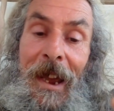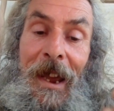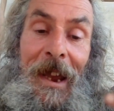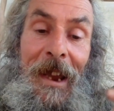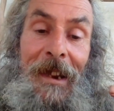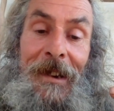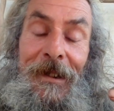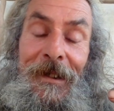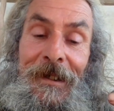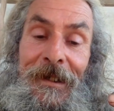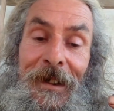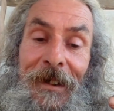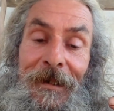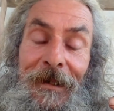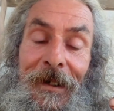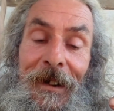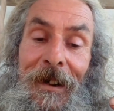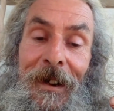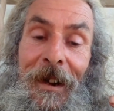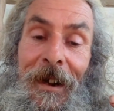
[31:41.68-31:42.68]
And
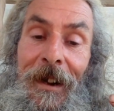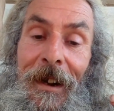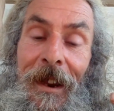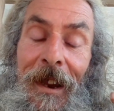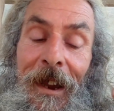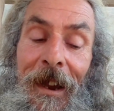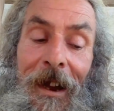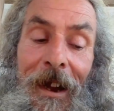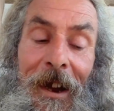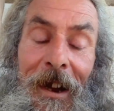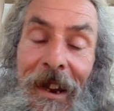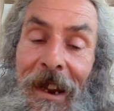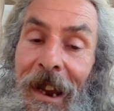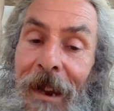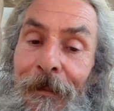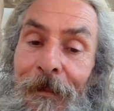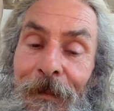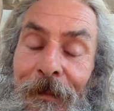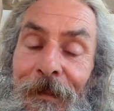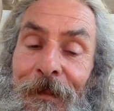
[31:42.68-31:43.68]
I
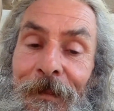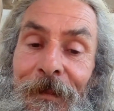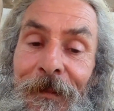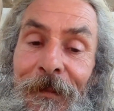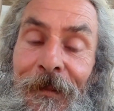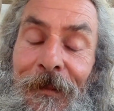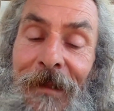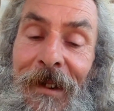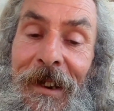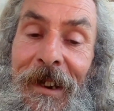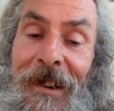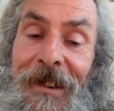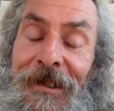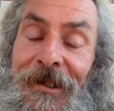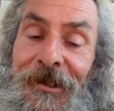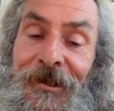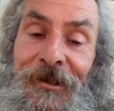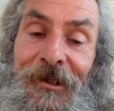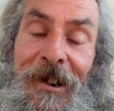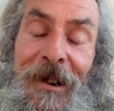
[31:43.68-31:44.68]
am
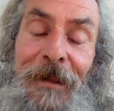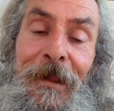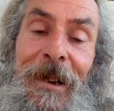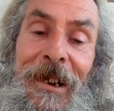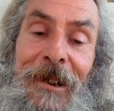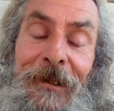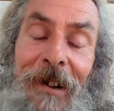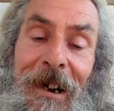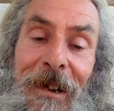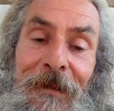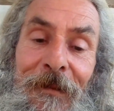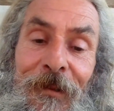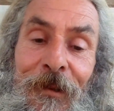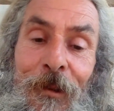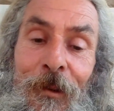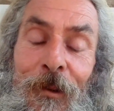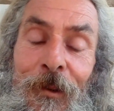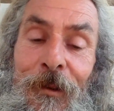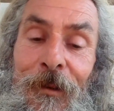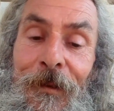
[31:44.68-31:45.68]
extremely
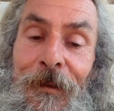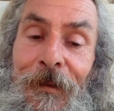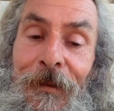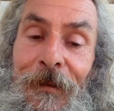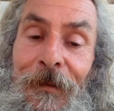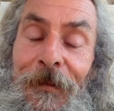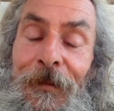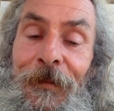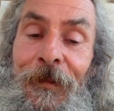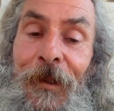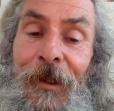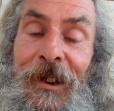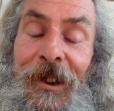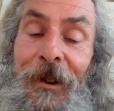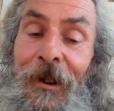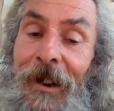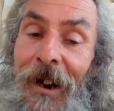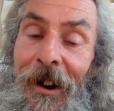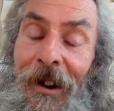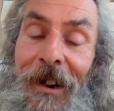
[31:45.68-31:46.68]
grateful for your
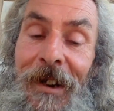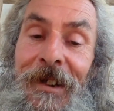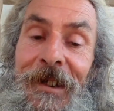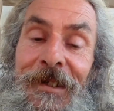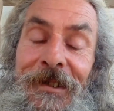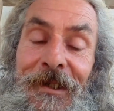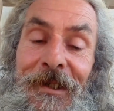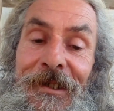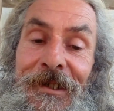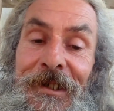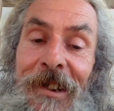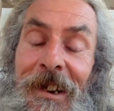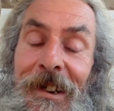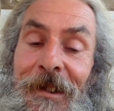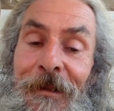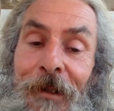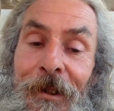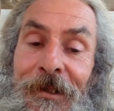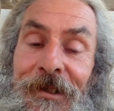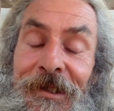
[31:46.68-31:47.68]
kindness and
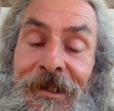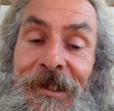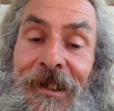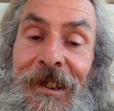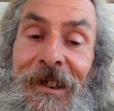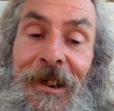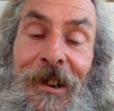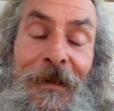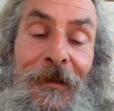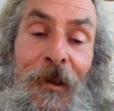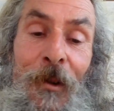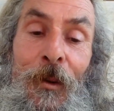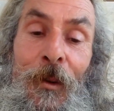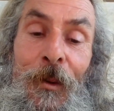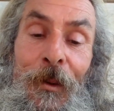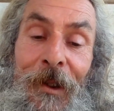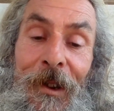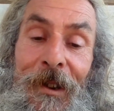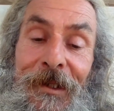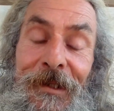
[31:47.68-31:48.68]
generosity of all
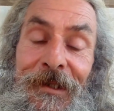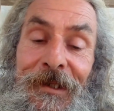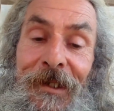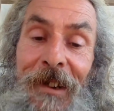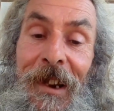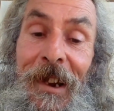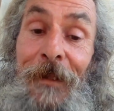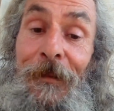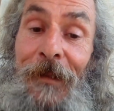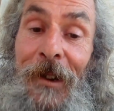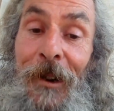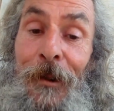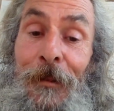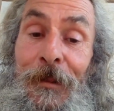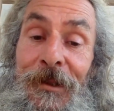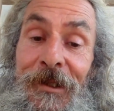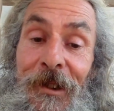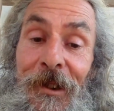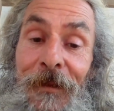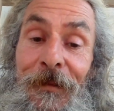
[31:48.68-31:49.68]
that have helped
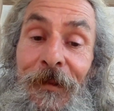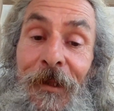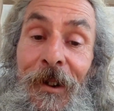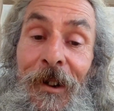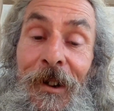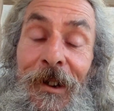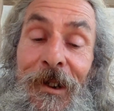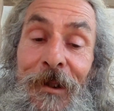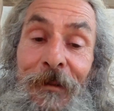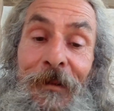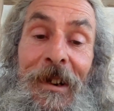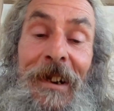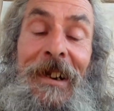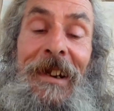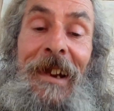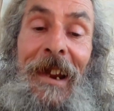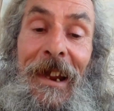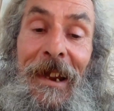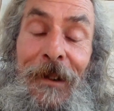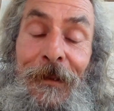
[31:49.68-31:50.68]
so far. You
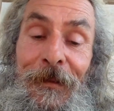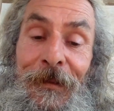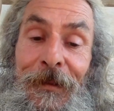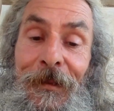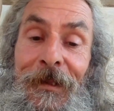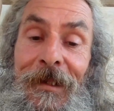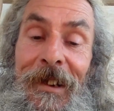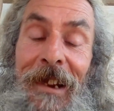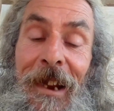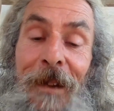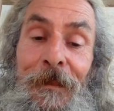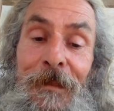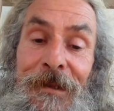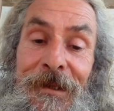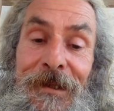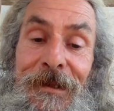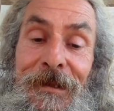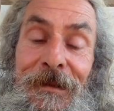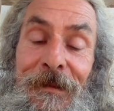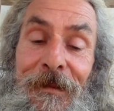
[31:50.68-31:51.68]
really have kept
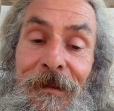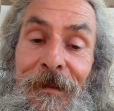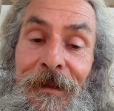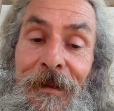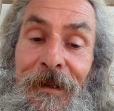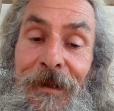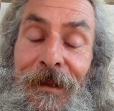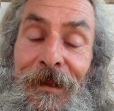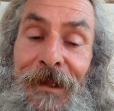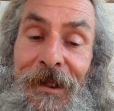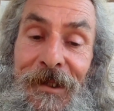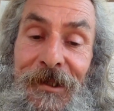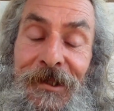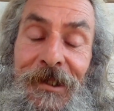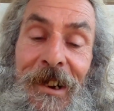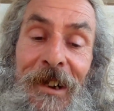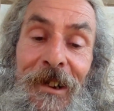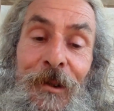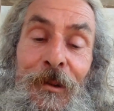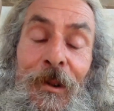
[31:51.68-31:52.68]
this
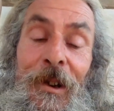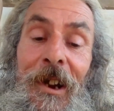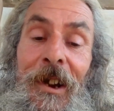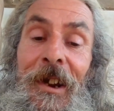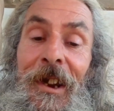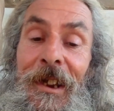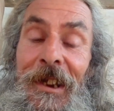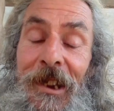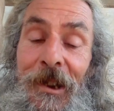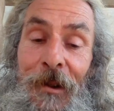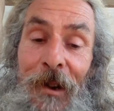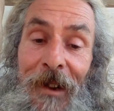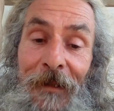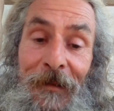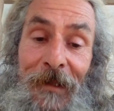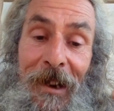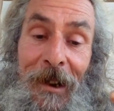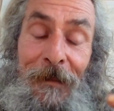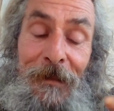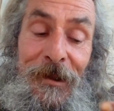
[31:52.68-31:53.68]
channel going. You have
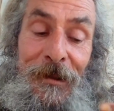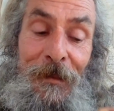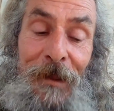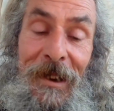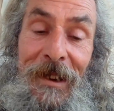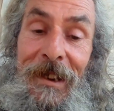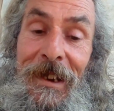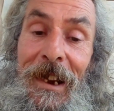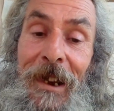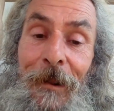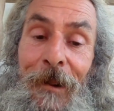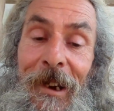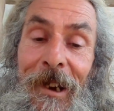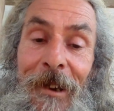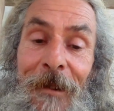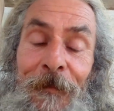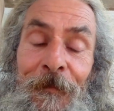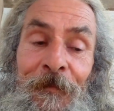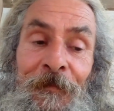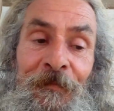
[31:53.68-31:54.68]
kept me
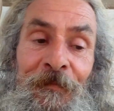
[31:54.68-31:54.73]
going.